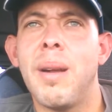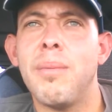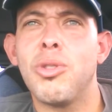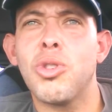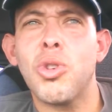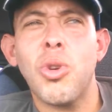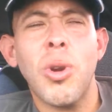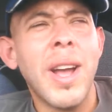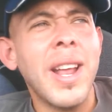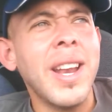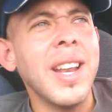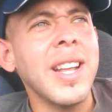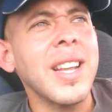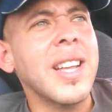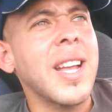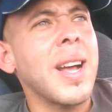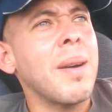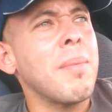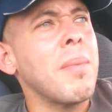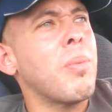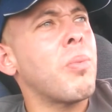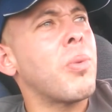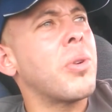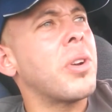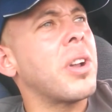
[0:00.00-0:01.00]
I'm trying to
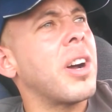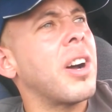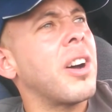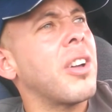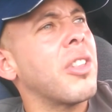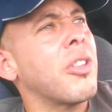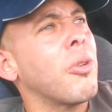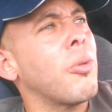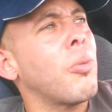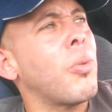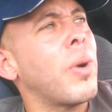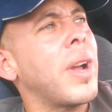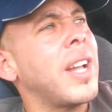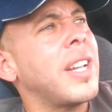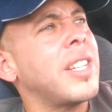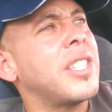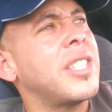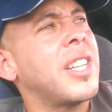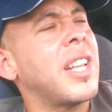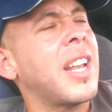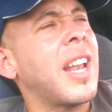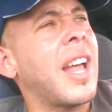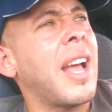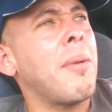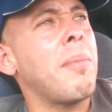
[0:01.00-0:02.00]
come up with other
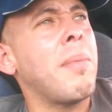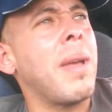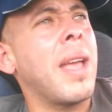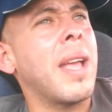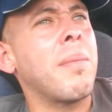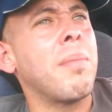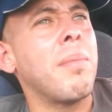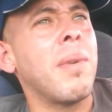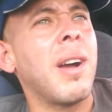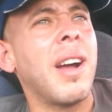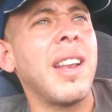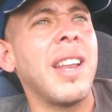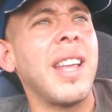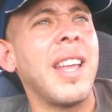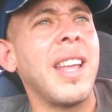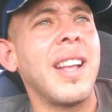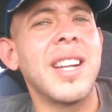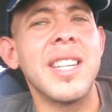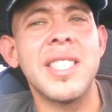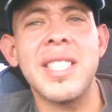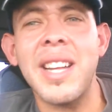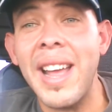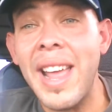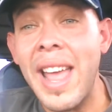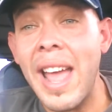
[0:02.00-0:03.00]
ways that I make money.
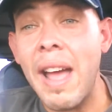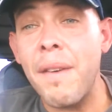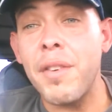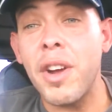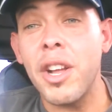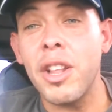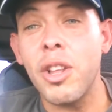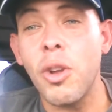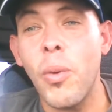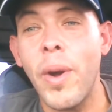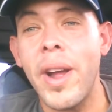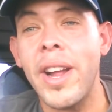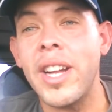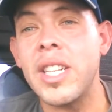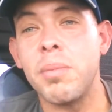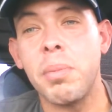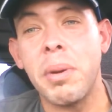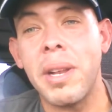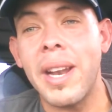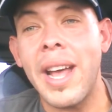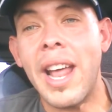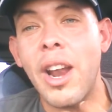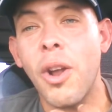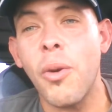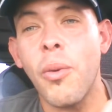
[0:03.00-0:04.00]
Cause I have other ways,
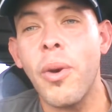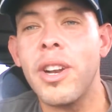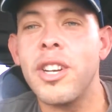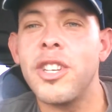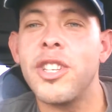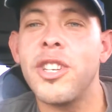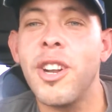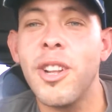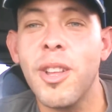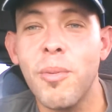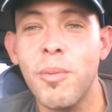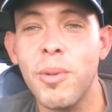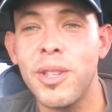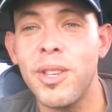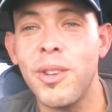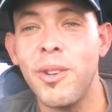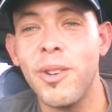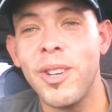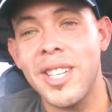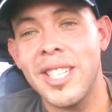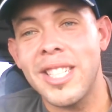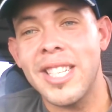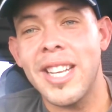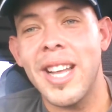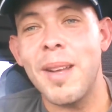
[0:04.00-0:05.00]
but I don't want to share them with
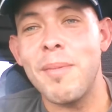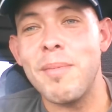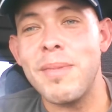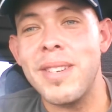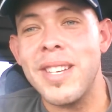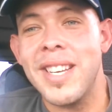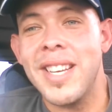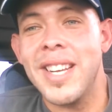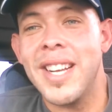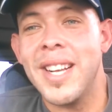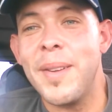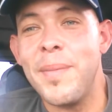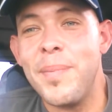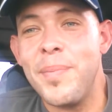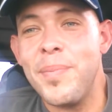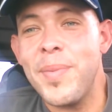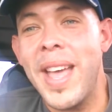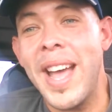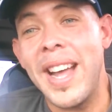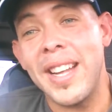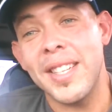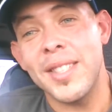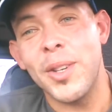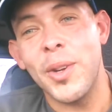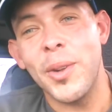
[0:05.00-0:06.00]
you cause I'm a, um,
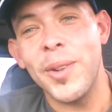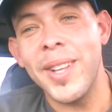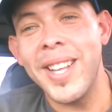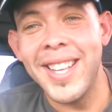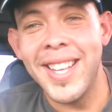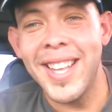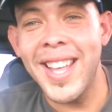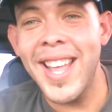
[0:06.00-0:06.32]
asshole.